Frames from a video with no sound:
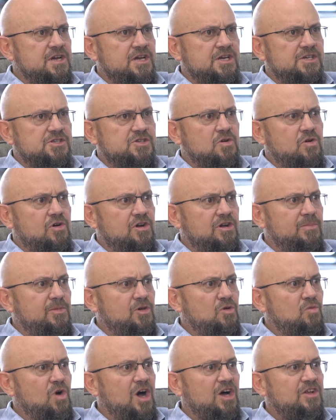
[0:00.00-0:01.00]
is going to
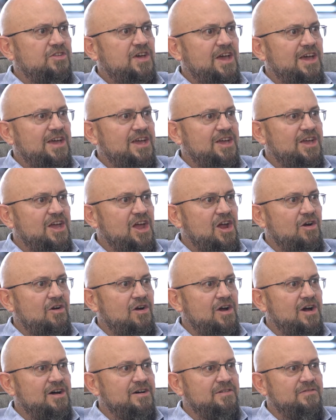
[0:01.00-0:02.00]
be well taken
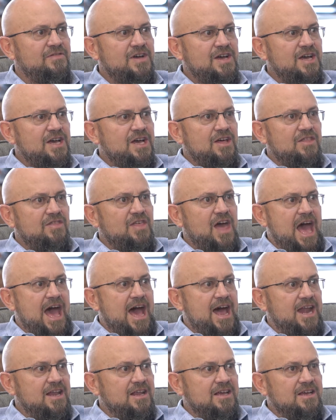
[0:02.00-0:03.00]
care of,
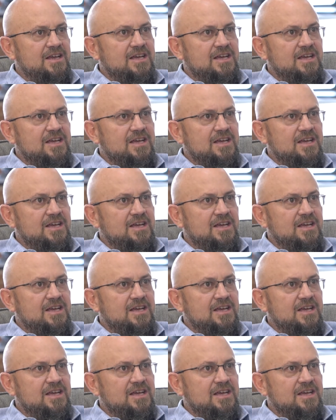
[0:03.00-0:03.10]
that,